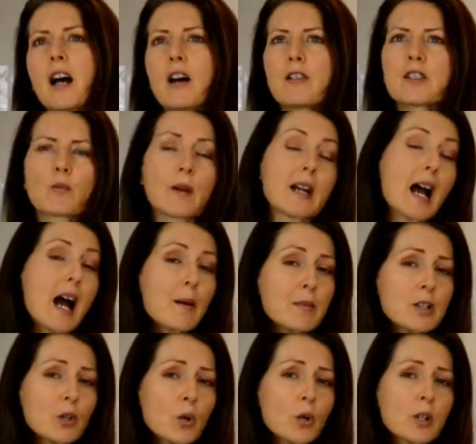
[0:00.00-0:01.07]
Sweet almond
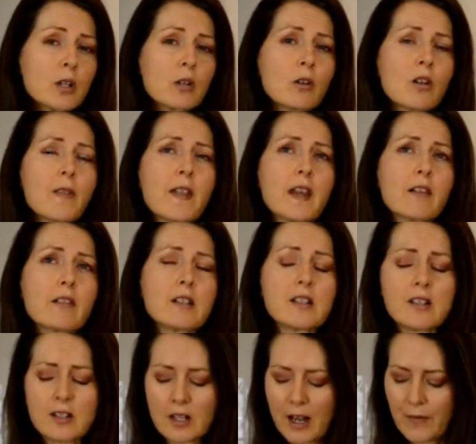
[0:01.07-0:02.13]
oil, there
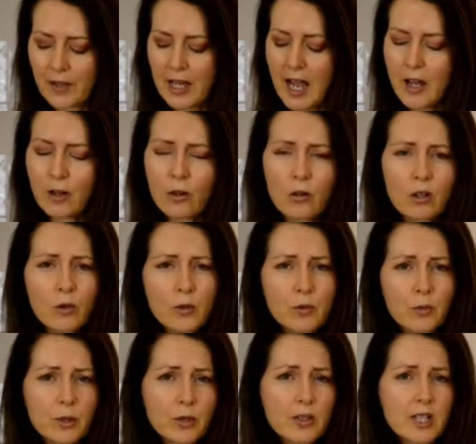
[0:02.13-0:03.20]
is avocado oil, which
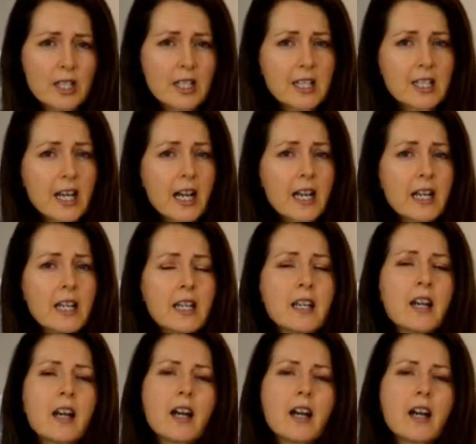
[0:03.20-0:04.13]
we're using today,